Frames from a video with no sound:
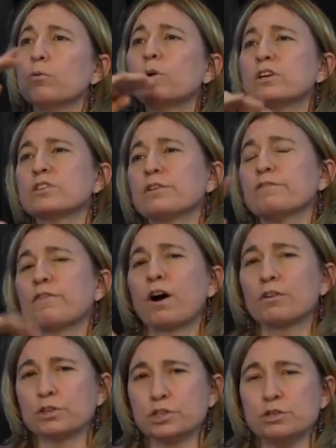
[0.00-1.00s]
What is the
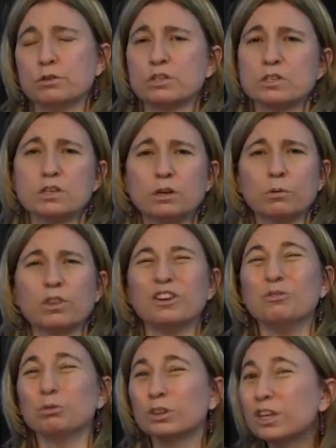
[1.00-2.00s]
farthest you can see when
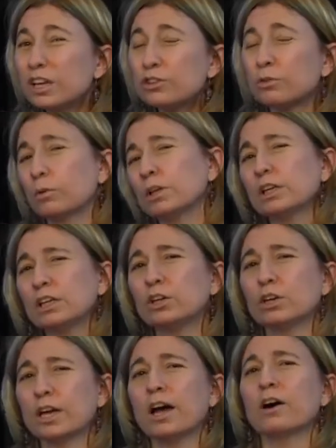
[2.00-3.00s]
you literally
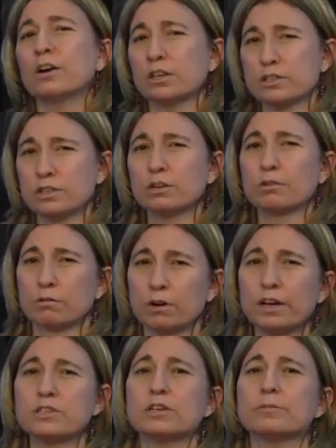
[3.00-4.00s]
look out? It's the
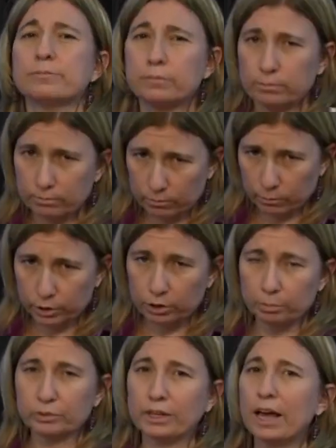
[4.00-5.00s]
horizon. When
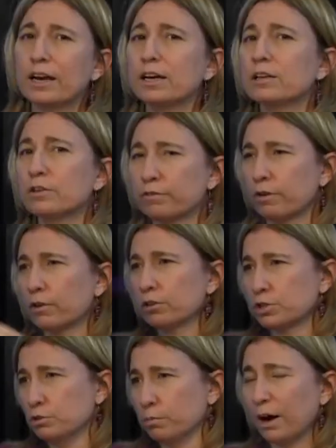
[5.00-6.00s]
you're planning, the
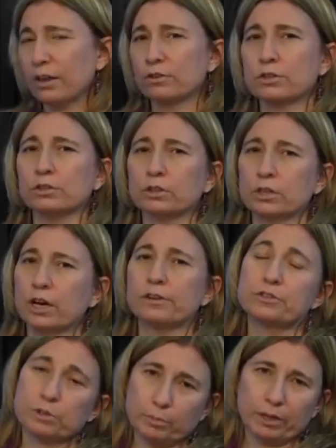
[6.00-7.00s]
farthest you bothered to look out
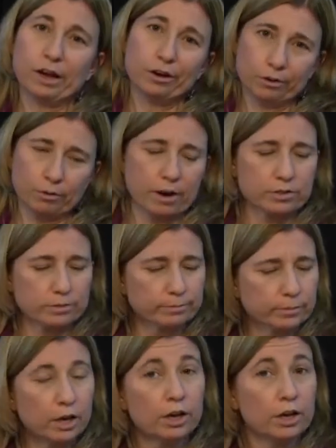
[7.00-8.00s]
is your planning horizon.
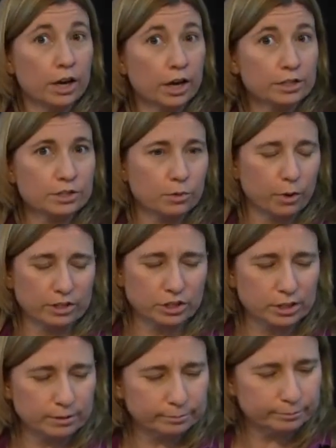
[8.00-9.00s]
Next
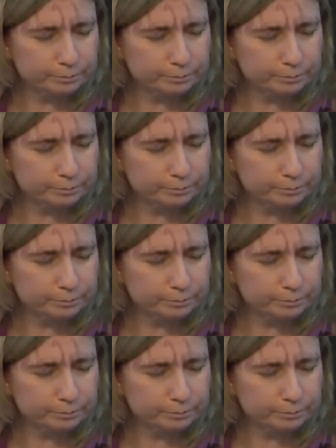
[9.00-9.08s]
question.